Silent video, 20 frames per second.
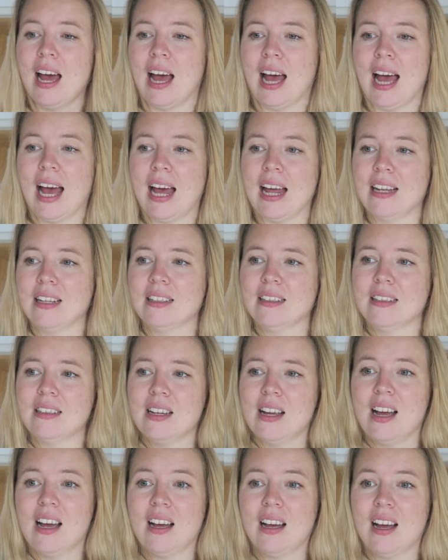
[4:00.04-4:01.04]
And
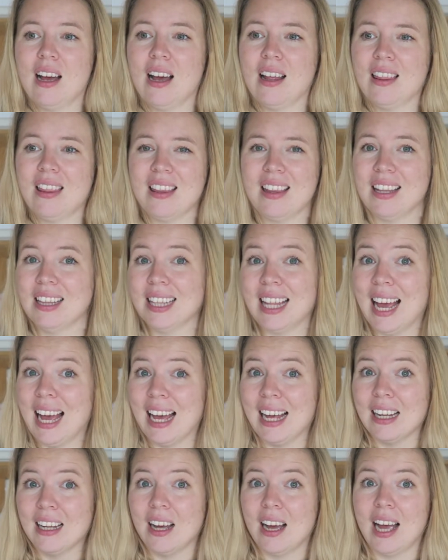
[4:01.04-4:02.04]
other than
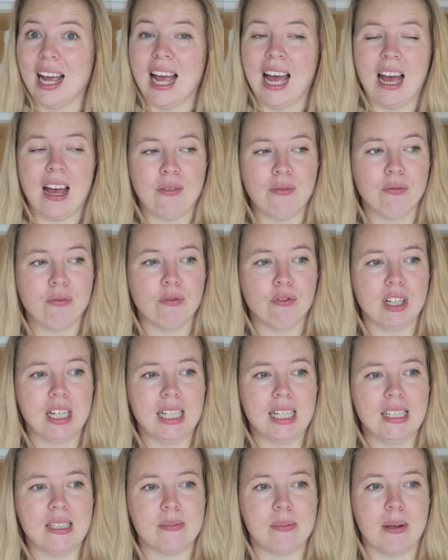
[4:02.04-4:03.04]
that, I haven't
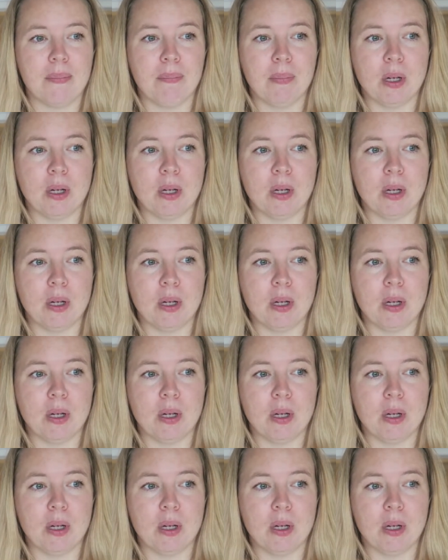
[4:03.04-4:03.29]
really spent